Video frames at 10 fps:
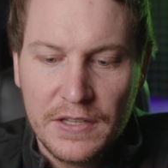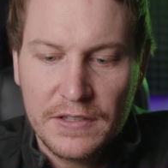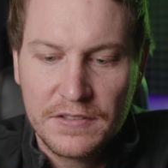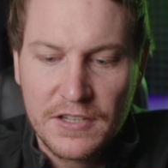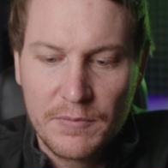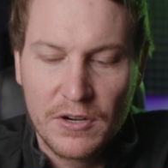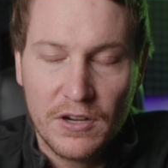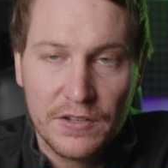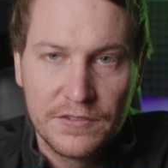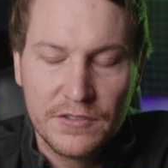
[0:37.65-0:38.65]
This camera
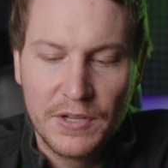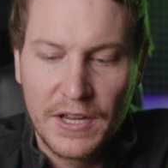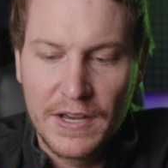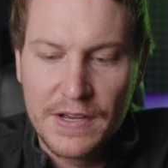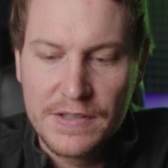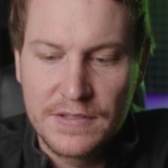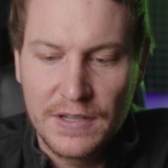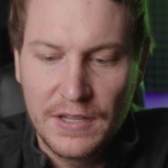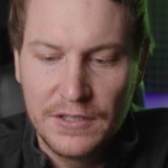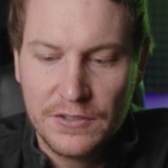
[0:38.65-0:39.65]
also has
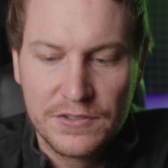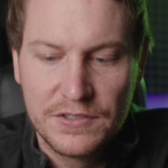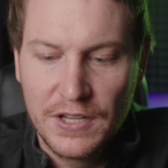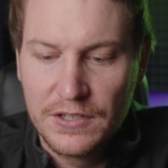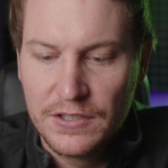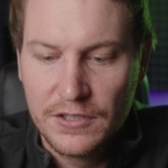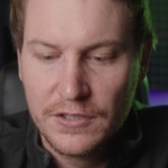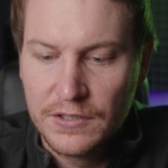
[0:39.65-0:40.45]
your standard,